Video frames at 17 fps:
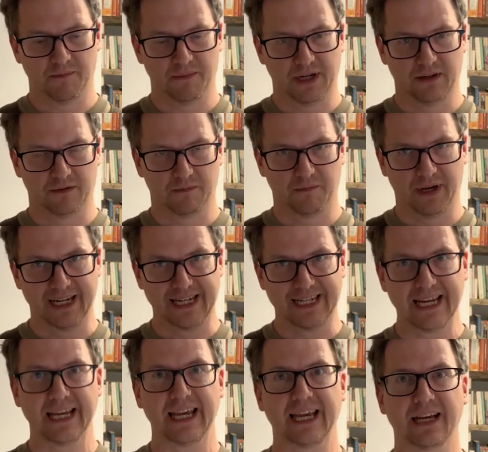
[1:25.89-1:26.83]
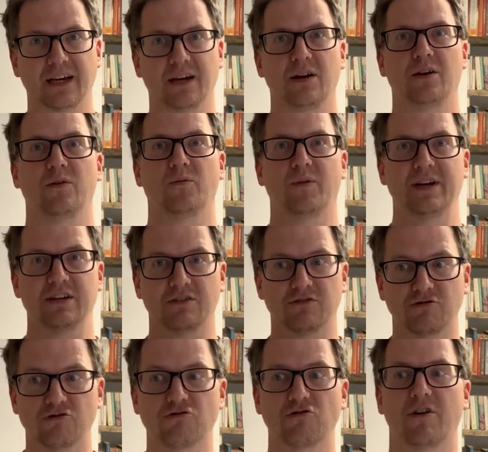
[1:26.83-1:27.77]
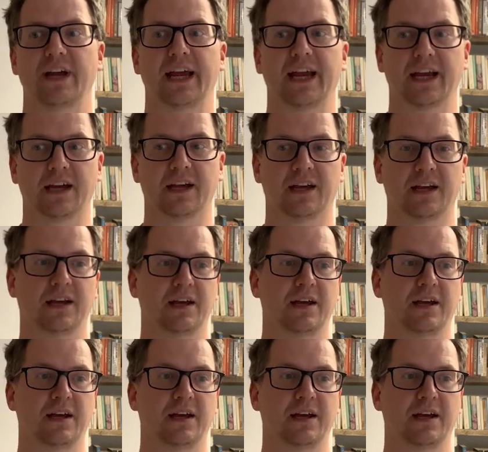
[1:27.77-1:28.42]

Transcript: because by digging, we're destroying.